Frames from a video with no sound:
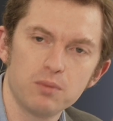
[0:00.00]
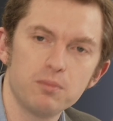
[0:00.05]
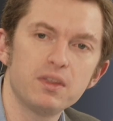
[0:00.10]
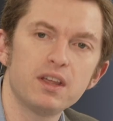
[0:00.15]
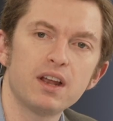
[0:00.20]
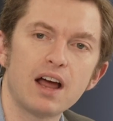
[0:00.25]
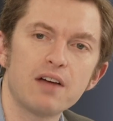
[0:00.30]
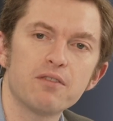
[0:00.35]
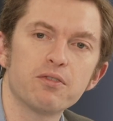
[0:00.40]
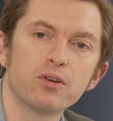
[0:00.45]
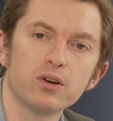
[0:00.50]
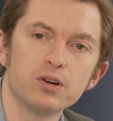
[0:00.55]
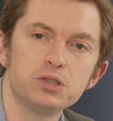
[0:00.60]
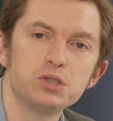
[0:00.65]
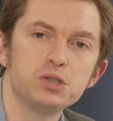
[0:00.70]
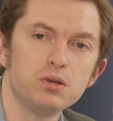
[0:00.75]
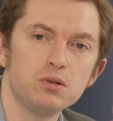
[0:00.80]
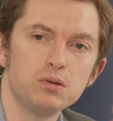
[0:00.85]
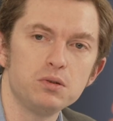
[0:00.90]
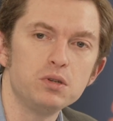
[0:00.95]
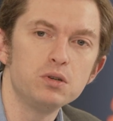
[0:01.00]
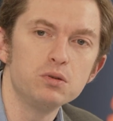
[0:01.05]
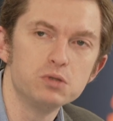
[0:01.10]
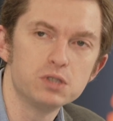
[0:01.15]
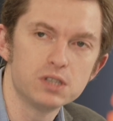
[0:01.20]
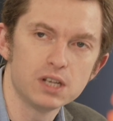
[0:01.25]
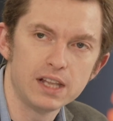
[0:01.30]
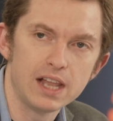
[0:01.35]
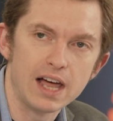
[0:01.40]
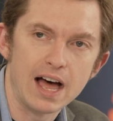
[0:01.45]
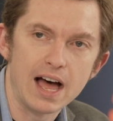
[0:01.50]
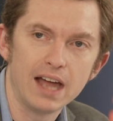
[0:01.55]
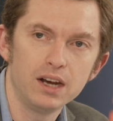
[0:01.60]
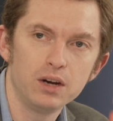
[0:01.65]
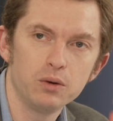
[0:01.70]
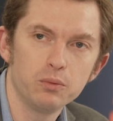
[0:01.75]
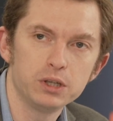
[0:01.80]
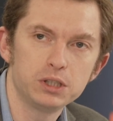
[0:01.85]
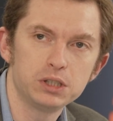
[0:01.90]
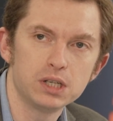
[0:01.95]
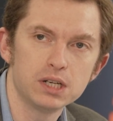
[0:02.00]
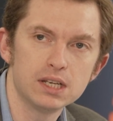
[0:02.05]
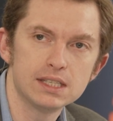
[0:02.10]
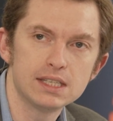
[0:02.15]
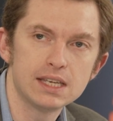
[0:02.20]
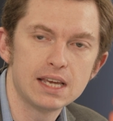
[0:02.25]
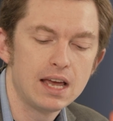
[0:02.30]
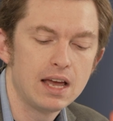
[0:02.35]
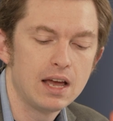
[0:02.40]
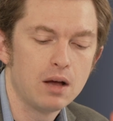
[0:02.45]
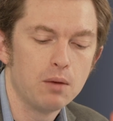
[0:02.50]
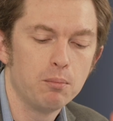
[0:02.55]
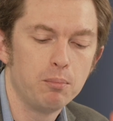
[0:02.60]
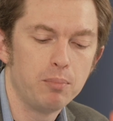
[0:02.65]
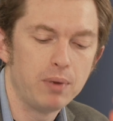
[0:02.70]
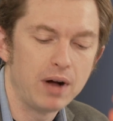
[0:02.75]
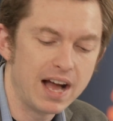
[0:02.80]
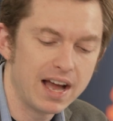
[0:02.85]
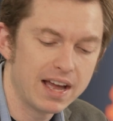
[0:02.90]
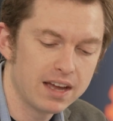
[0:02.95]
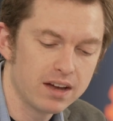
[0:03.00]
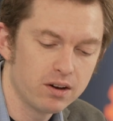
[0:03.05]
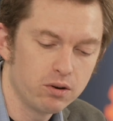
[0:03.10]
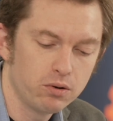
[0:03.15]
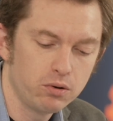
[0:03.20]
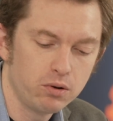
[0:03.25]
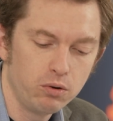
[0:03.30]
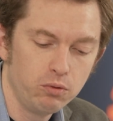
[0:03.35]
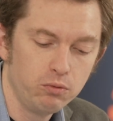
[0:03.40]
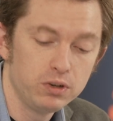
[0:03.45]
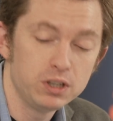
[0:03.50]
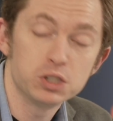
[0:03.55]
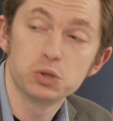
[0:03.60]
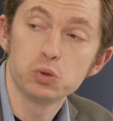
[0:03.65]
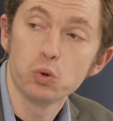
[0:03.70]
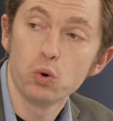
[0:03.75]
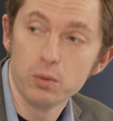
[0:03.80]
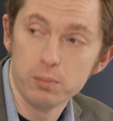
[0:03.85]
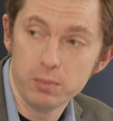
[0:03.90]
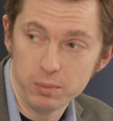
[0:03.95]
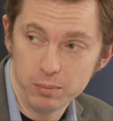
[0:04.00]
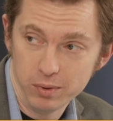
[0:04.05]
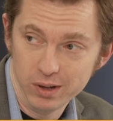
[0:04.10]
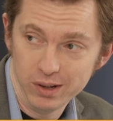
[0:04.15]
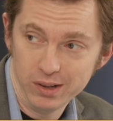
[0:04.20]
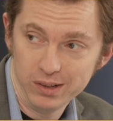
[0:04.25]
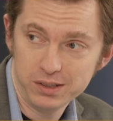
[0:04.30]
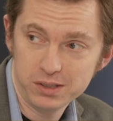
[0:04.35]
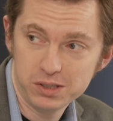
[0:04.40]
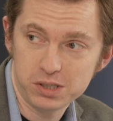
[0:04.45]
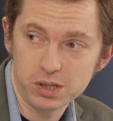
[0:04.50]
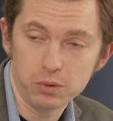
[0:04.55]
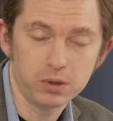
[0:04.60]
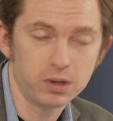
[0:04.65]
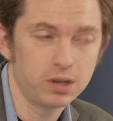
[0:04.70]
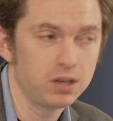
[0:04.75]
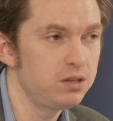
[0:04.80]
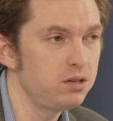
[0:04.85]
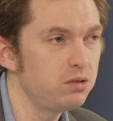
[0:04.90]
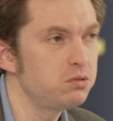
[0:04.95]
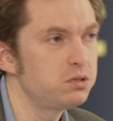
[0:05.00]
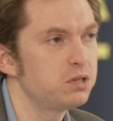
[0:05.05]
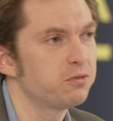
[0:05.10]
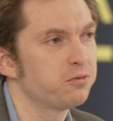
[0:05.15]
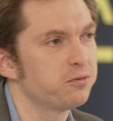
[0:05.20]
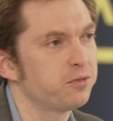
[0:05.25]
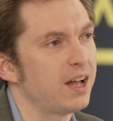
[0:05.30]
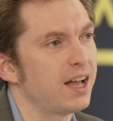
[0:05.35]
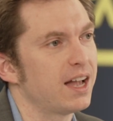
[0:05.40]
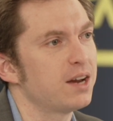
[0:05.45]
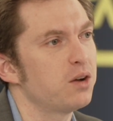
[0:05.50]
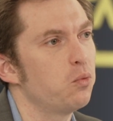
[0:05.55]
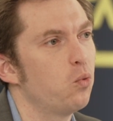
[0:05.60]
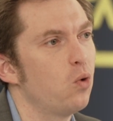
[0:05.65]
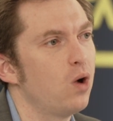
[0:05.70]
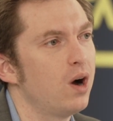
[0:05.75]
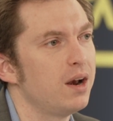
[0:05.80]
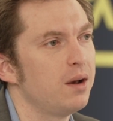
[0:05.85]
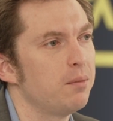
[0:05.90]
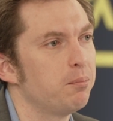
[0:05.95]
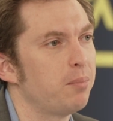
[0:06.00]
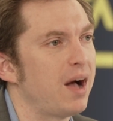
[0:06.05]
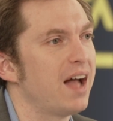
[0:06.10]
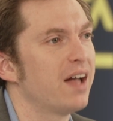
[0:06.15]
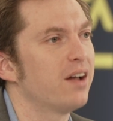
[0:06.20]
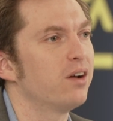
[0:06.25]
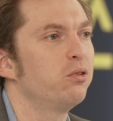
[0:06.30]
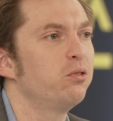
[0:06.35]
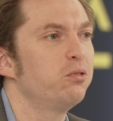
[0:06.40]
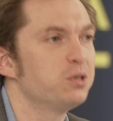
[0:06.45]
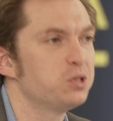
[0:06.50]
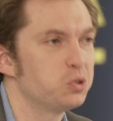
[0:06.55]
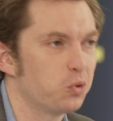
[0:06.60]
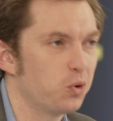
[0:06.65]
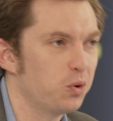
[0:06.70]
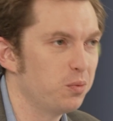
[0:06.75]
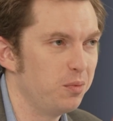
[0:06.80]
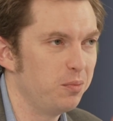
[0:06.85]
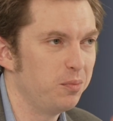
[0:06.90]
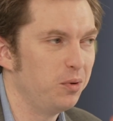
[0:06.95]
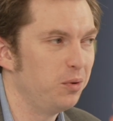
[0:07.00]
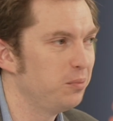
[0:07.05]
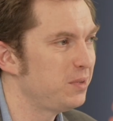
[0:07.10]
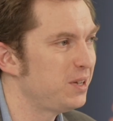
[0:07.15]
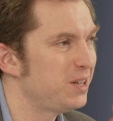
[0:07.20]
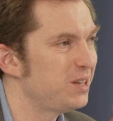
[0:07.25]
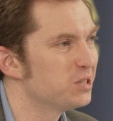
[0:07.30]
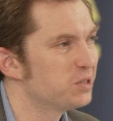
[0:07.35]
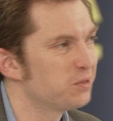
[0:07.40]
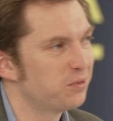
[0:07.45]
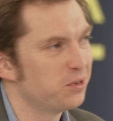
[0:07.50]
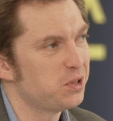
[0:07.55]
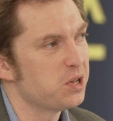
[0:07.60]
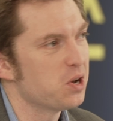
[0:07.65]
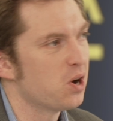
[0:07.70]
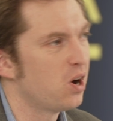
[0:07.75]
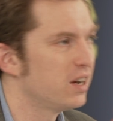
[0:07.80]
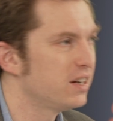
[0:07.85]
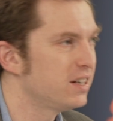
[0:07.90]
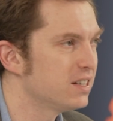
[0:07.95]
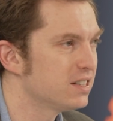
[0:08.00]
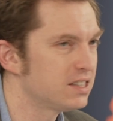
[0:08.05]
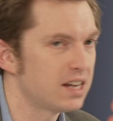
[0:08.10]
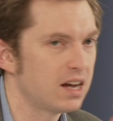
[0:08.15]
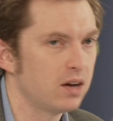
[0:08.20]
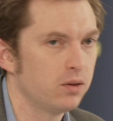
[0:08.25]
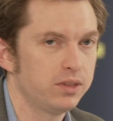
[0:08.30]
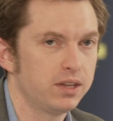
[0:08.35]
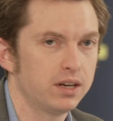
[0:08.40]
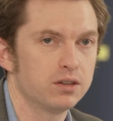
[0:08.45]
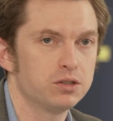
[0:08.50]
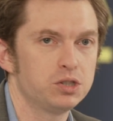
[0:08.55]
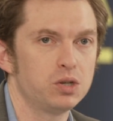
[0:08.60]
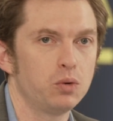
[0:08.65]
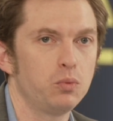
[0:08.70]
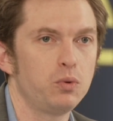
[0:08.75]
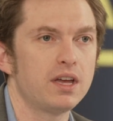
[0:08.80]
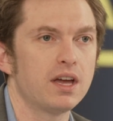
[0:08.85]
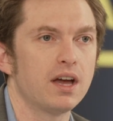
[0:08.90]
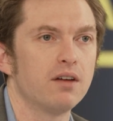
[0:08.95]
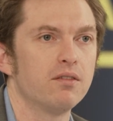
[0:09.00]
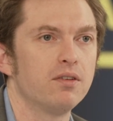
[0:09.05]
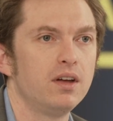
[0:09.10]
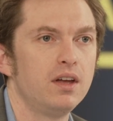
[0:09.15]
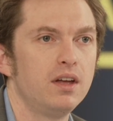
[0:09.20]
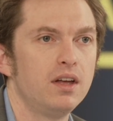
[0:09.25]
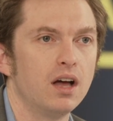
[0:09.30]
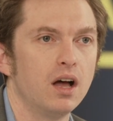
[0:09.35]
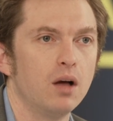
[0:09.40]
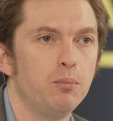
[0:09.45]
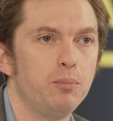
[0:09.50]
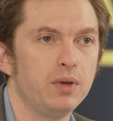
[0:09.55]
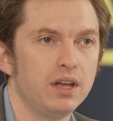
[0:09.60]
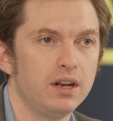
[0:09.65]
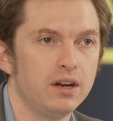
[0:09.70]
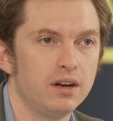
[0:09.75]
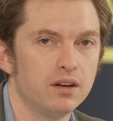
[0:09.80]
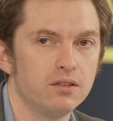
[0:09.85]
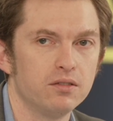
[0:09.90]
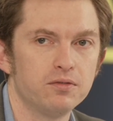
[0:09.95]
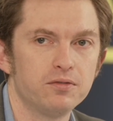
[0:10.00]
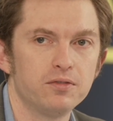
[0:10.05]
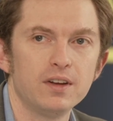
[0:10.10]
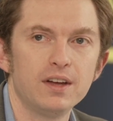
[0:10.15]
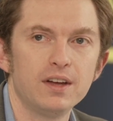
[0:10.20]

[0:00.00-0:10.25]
that I've heard you use a lot, which is bioresorbable. So can you define what bioresorbable means for the audience out there, so we have a bit of,